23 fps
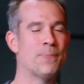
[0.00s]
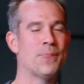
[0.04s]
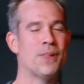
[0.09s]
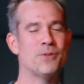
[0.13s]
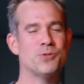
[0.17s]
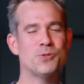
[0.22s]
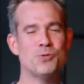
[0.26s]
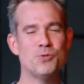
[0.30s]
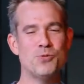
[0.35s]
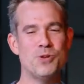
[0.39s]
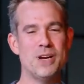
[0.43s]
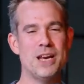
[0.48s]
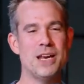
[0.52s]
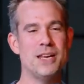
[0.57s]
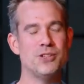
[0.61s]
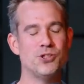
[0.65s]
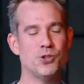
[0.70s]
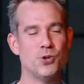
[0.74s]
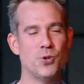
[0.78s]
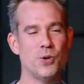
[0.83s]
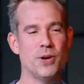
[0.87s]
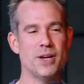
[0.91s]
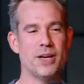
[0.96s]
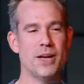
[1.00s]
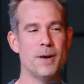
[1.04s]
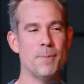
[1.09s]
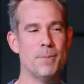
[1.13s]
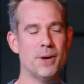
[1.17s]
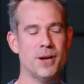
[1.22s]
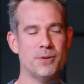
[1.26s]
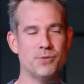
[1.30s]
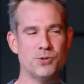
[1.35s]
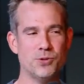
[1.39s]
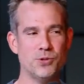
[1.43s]
I was really enjoying it,
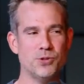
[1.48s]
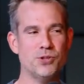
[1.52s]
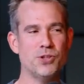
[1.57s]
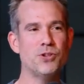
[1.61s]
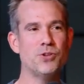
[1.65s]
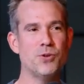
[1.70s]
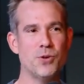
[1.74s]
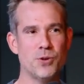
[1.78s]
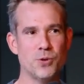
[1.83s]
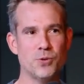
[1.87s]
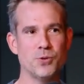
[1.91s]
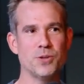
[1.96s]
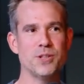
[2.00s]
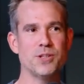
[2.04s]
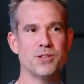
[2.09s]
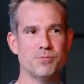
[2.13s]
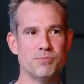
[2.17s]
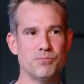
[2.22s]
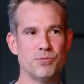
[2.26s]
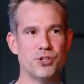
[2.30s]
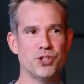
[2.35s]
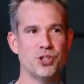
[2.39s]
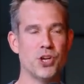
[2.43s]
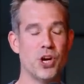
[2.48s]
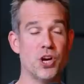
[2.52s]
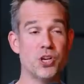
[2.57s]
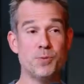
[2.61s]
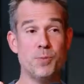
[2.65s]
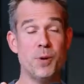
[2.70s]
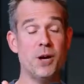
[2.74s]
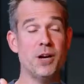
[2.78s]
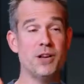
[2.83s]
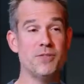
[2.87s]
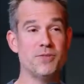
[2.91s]
but I was also doing all this
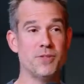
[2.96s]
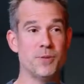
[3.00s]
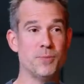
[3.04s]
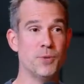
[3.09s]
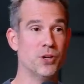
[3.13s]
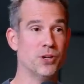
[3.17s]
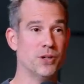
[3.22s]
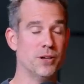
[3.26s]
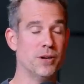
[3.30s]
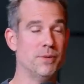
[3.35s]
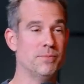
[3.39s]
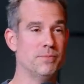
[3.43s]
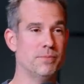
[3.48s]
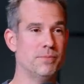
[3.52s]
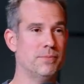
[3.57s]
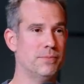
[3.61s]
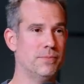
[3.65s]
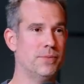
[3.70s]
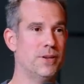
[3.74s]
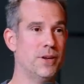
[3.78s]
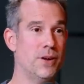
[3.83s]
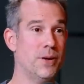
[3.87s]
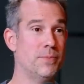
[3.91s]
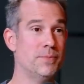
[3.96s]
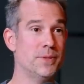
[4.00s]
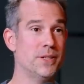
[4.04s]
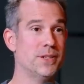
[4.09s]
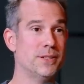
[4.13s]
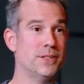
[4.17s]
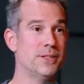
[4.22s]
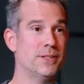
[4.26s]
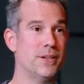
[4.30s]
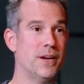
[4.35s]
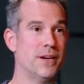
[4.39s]
research, partly for the book, and
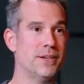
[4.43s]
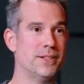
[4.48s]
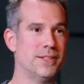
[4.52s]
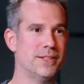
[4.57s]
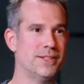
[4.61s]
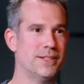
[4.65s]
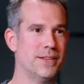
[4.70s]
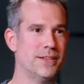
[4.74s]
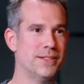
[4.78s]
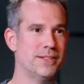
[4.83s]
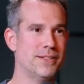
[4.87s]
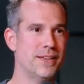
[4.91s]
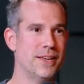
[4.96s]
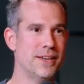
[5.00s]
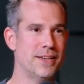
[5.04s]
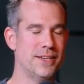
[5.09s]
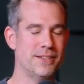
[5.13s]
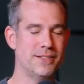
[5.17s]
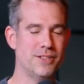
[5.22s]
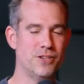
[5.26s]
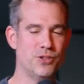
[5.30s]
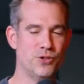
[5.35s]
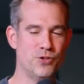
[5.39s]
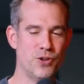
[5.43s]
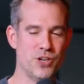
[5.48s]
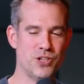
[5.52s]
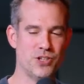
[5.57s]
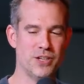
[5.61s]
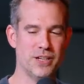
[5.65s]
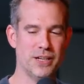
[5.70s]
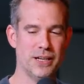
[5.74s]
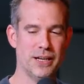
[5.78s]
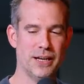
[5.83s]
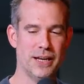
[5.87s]
as a scientist, I study
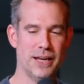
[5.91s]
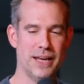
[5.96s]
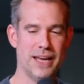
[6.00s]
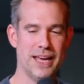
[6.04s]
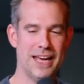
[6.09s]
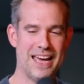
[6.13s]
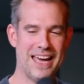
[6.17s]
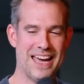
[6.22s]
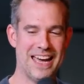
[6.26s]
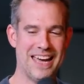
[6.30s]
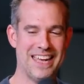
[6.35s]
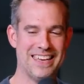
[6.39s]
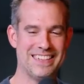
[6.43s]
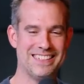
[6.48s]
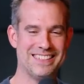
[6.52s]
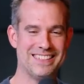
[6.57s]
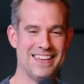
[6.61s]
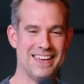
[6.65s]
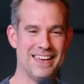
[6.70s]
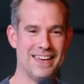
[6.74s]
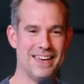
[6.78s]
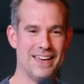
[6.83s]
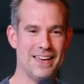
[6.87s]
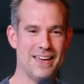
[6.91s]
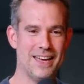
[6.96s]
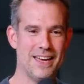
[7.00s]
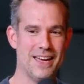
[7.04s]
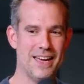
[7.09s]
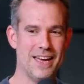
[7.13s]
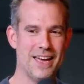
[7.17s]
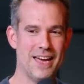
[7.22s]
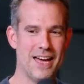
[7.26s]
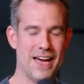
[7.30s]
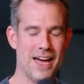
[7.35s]
nutrition. And
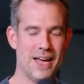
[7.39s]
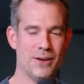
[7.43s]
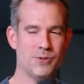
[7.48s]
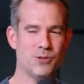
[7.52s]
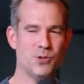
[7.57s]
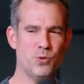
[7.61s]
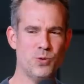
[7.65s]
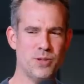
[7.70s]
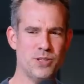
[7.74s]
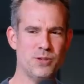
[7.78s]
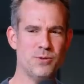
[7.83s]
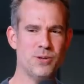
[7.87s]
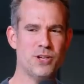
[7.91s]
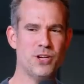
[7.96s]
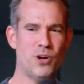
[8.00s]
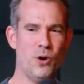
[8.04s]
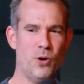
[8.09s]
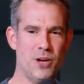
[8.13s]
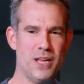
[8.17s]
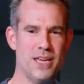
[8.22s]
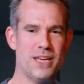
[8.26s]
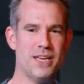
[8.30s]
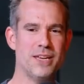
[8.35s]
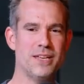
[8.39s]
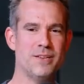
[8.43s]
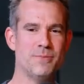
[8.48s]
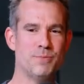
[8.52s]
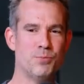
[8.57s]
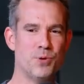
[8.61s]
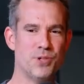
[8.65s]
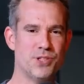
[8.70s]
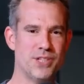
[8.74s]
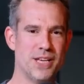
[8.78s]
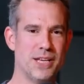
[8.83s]
I was talking to a colleague in
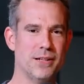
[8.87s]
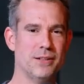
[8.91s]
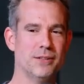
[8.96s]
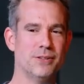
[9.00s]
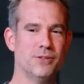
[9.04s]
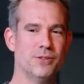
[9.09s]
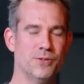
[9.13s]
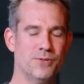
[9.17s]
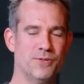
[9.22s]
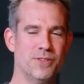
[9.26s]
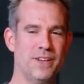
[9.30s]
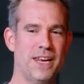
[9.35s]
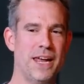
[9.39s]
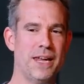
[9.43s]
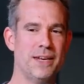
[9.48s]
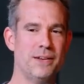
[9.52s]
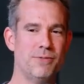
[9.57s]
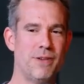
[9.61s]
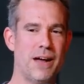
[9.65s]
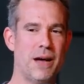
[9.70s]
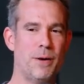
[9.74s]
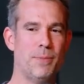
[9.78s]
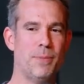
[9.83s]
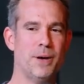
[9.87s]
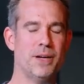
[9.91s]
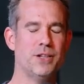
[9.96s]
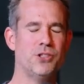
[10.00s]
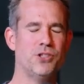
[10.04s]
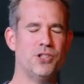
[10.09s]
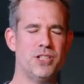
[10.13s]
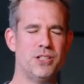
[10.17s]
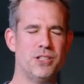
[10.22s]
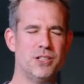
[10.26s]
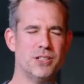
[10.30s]
Brazil called Fernanda Rauber, and
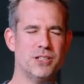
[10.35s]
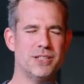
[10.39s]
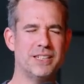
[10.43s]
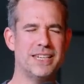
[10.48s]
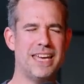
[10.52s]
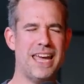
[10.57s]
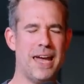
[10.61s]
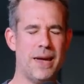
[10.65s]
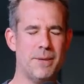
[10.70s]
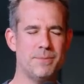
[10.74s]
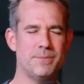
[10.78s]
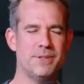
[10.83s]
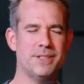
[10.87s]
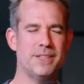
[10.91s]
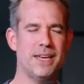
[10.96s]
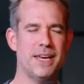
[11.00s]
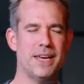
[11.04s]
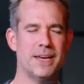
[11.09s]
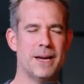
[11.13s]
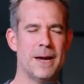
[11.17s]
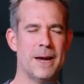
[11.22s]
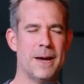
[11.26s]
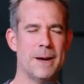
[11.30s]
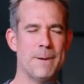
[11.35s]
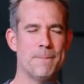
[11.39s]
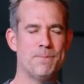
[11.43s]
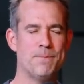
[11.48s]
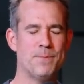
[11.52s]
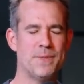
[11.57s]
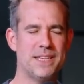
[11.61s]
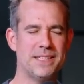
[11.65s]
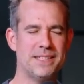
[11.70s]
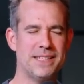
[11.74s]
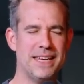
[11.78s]
she just kept saying,
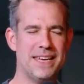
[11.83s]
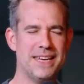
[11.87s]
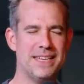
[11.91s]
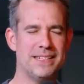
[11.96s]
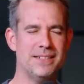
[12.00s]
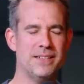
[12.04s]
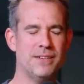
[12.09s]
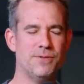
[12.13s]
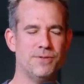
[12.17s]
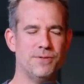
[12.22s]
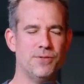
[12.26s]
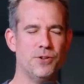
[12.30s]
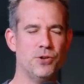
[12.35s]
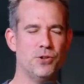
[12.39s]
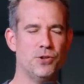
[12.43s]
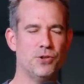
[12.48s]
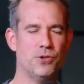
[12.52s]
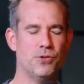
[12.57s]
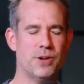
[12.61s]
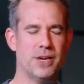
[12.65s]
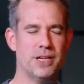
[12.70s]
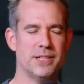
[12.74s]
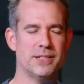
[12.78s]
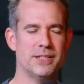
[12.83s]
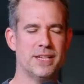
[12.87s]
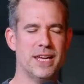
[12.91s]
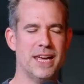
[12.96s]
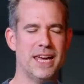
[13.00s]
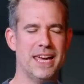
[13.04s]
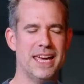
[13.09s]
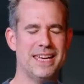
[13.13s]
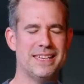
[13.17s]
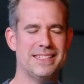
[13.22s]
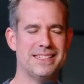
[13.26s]
this isn't food, Chris.
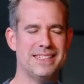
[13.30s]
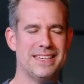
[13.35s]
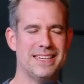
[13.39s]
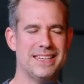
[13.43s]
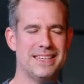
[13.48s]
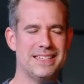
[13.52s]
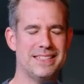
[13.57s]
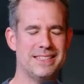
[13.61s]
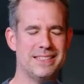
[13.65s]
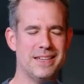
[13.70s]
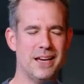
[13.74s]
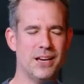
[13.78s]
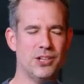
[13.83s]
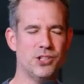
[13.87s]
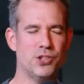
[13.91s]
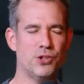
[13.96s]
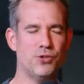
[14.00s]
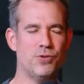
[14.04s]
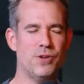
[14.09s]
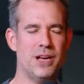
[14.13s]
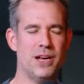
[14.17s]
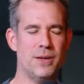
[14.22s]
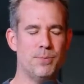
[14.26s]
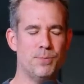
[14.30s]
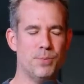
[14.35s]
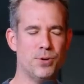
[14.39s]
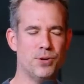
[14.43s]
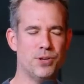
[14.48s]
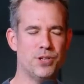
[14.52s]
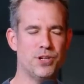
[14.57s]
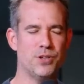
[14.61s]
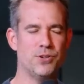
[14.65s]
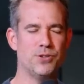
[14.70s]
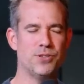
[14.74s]
It's an industrially
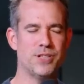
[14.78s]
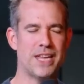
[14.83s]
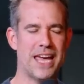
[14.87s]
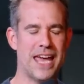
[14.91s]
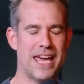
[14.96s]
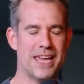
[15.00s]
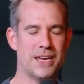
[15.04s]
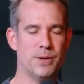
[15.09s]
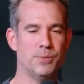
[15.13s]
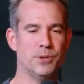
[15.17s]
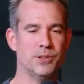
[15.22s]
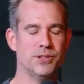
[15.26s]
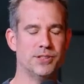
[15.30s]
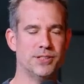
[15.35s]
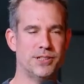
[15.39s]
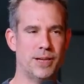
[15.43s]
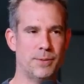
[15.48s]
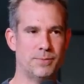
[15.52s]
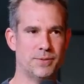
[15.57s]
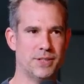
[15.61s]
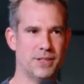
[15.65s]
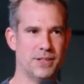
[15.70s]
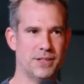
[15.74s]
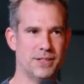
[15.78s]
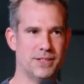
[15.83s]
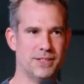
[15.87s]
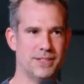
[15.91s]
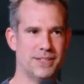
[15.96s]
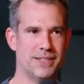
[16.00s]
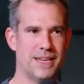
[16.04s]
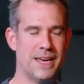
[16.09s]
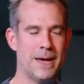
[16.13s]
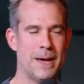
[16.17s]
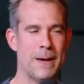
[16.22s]
produced edible
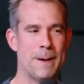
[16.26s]
substance.